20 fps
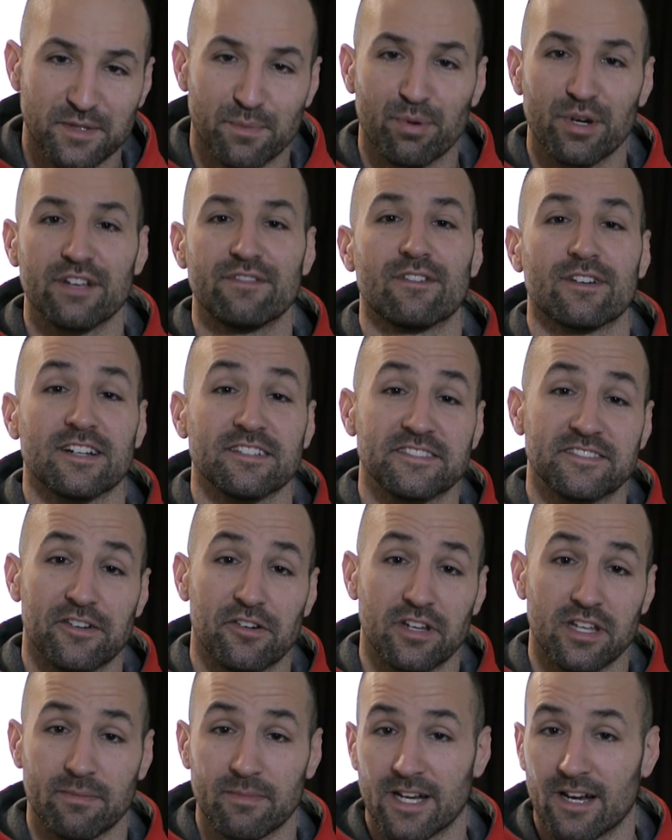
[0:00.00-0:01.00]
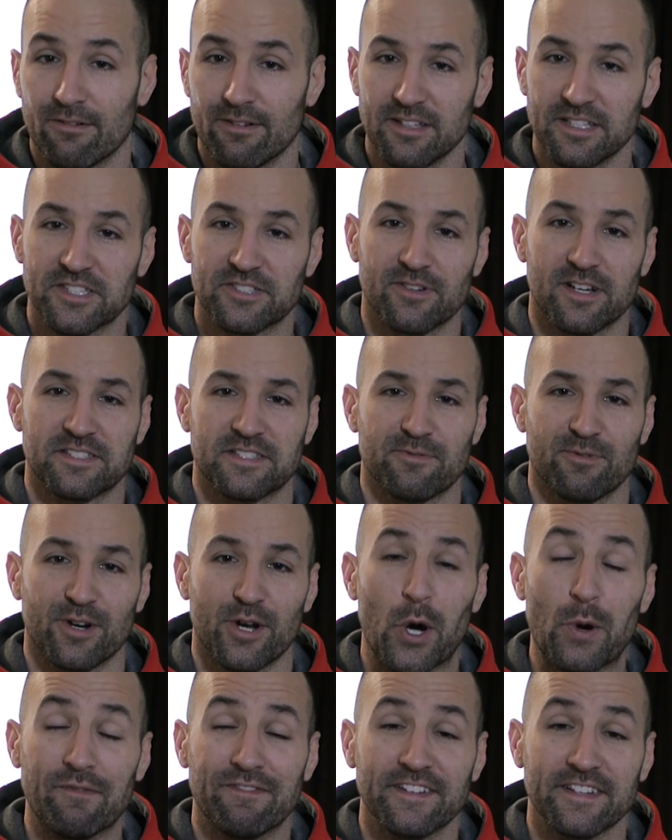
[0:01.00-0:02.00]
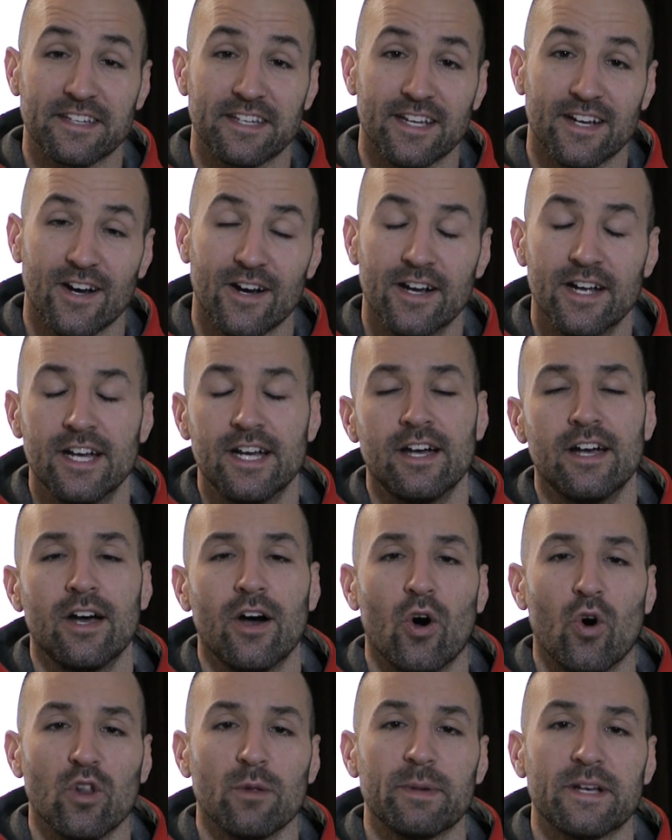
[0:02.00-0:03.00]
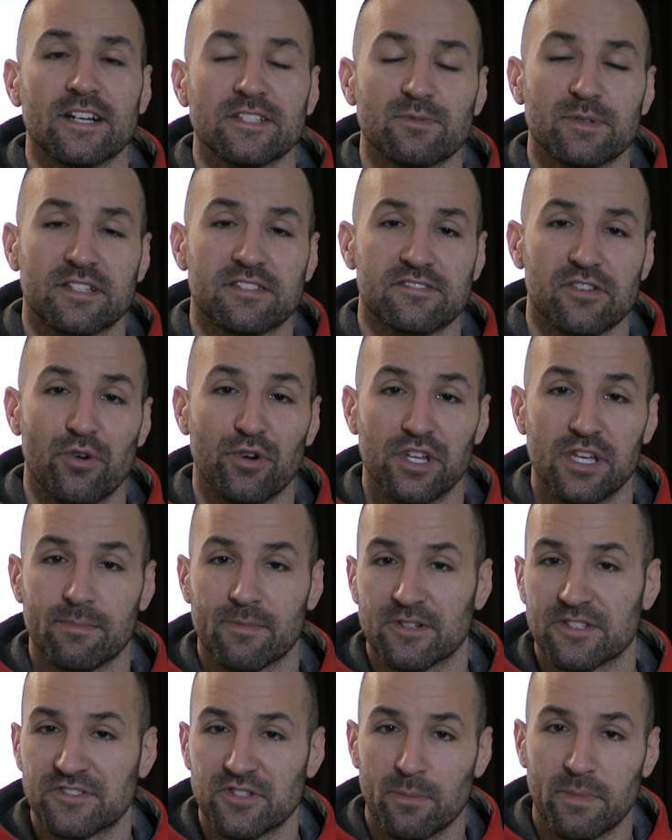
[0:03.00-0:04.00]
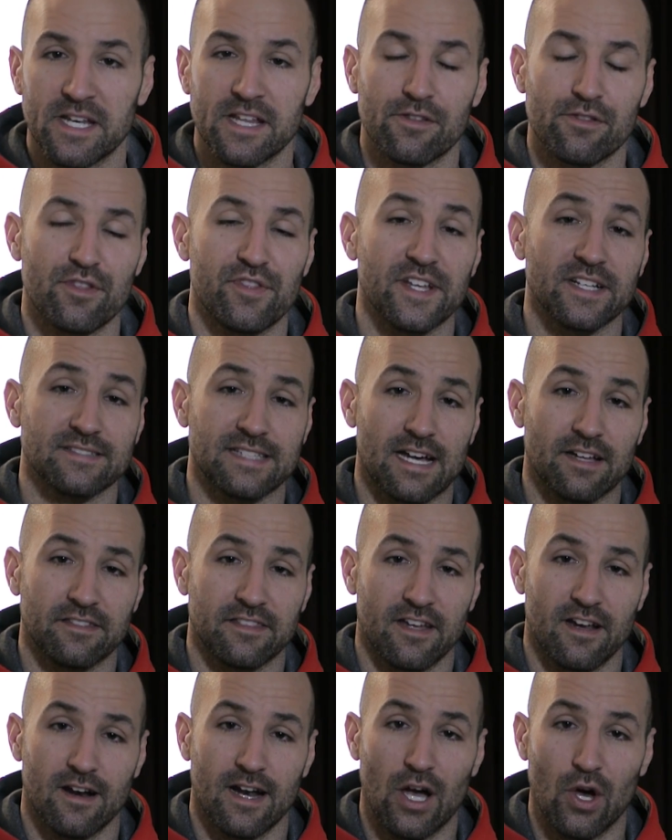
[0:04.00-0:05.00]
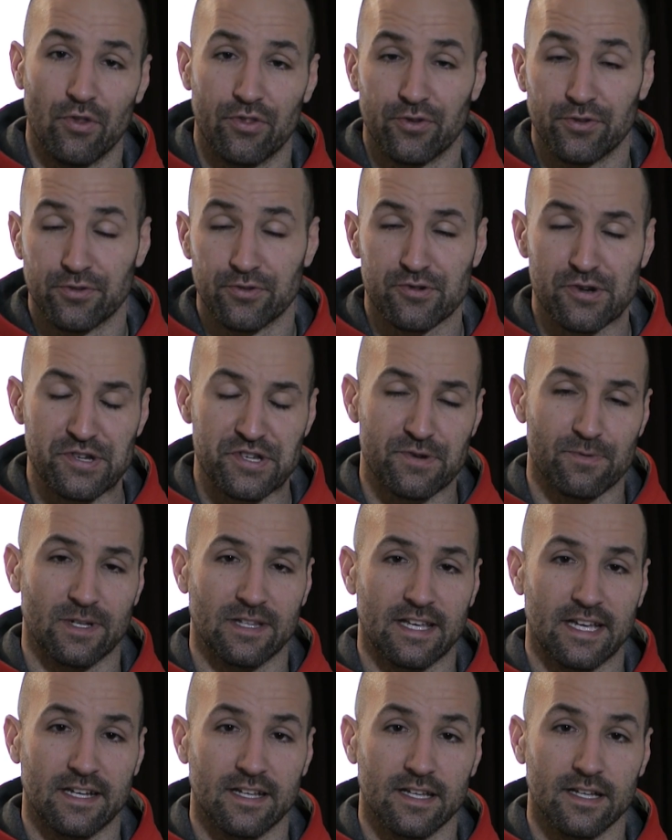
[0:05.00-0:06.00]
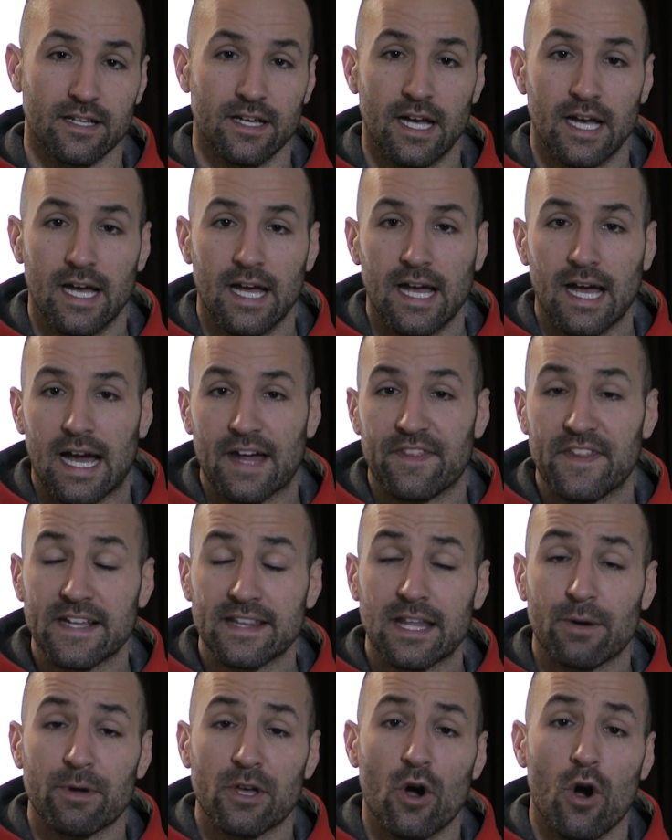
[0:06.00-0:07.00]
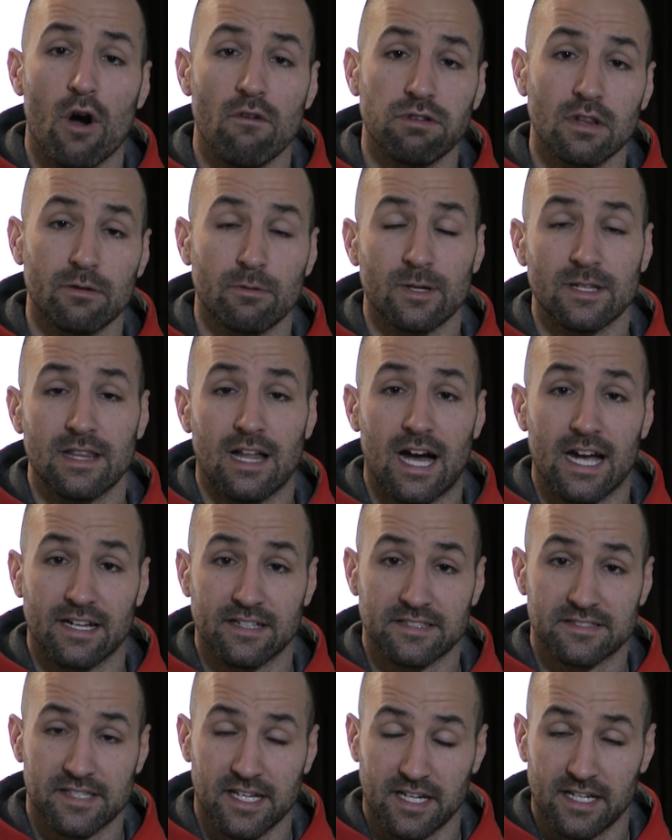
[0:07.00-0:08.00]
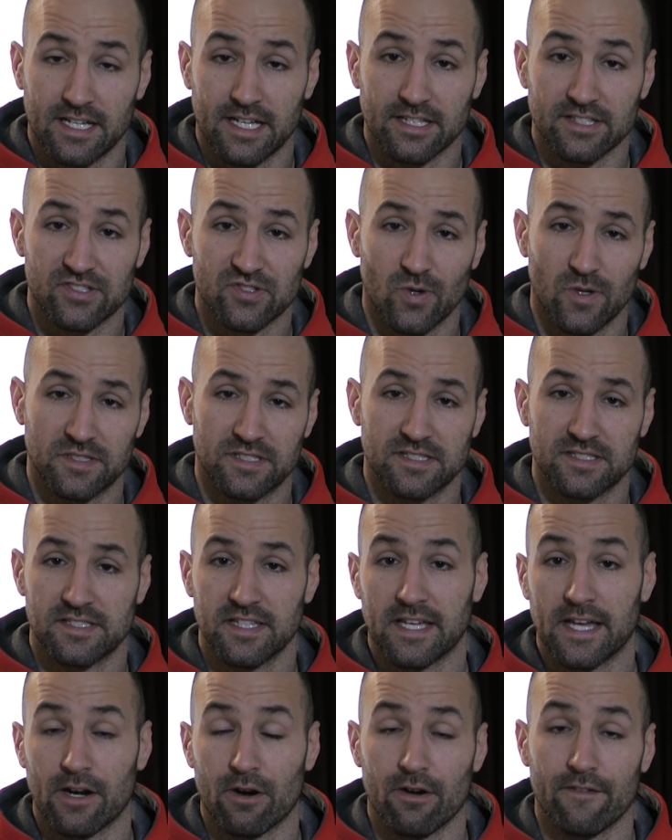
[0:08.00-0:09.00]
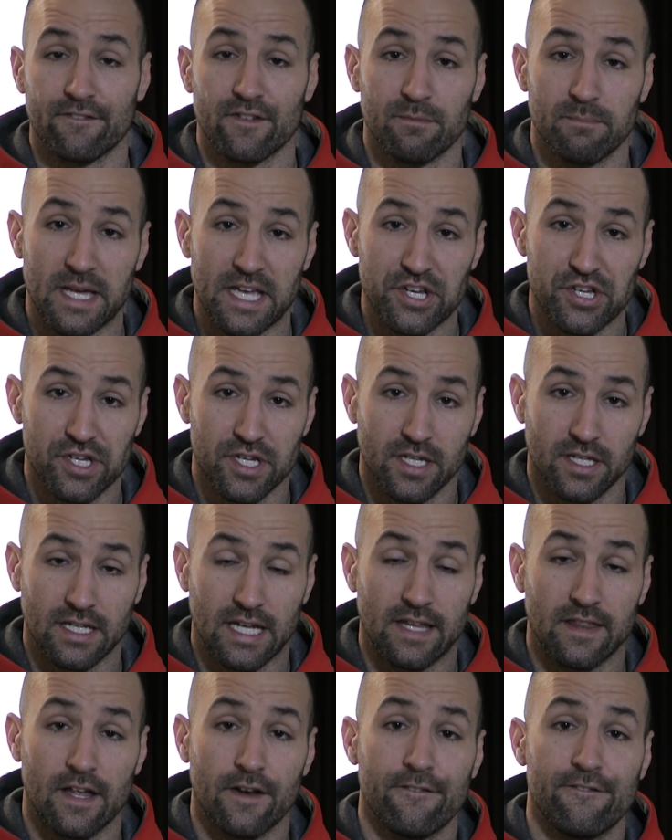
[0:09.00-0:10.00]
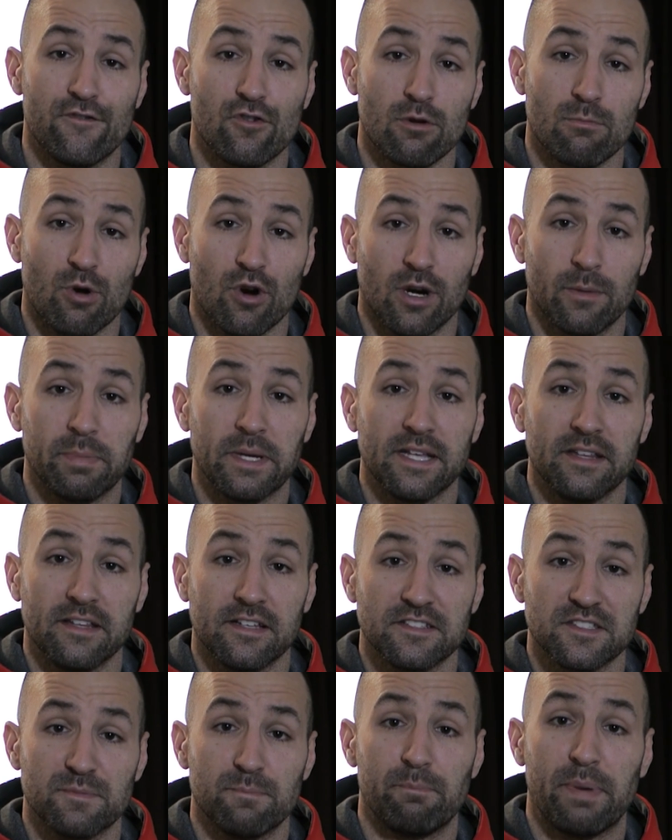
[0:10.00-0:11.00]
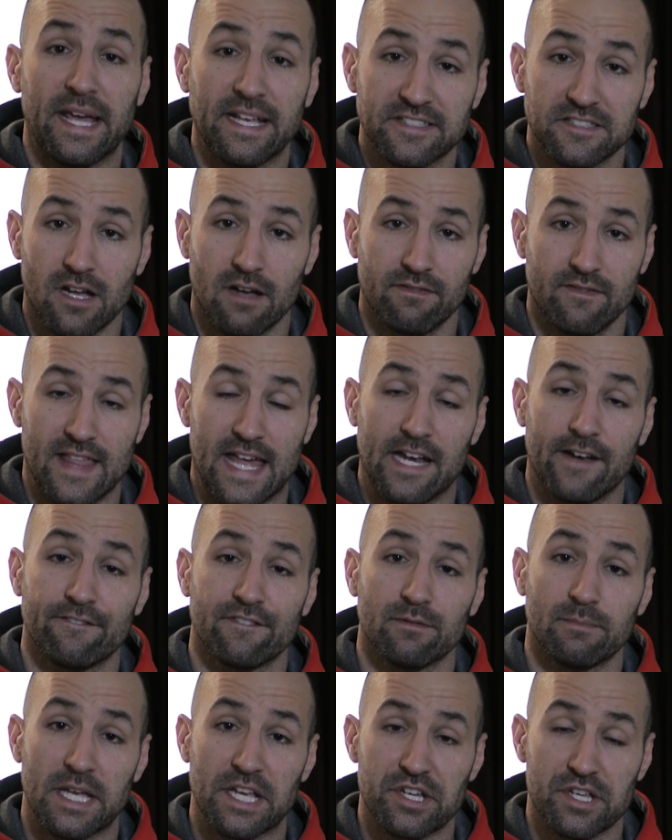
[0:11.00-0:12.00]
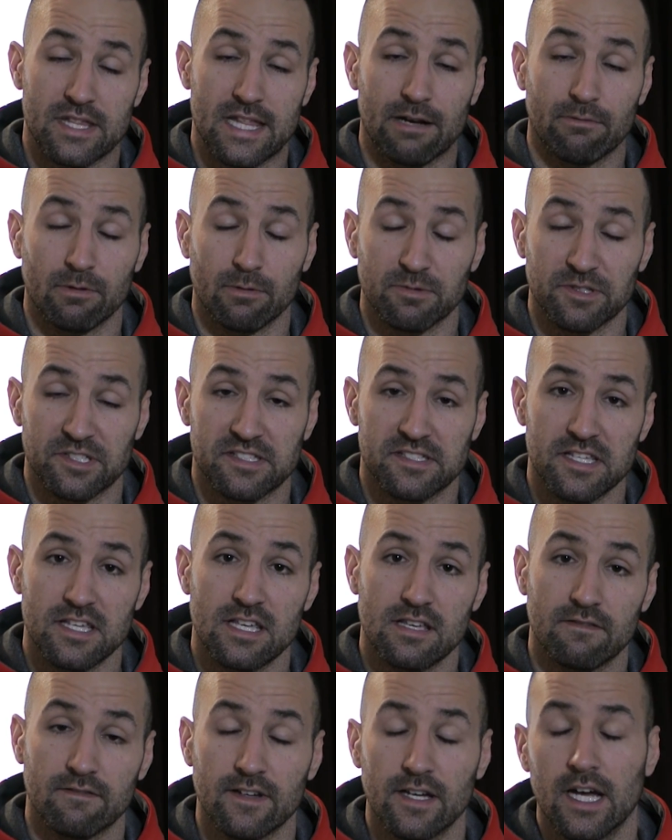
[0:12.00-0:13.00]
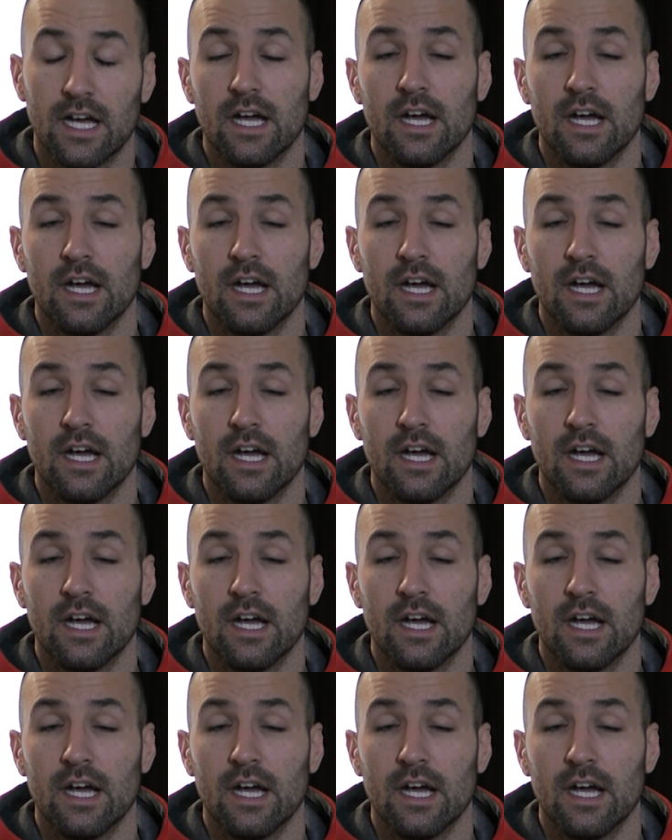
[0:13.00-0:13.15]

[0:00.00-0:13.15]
is a brief one on sodium. And I really stress the word hopefully here, only because with sodium or so many other things out there, health or nutrition related, I think that we overly rely on secondhand sources to get our information and then form our opinions based off of that information that we receive.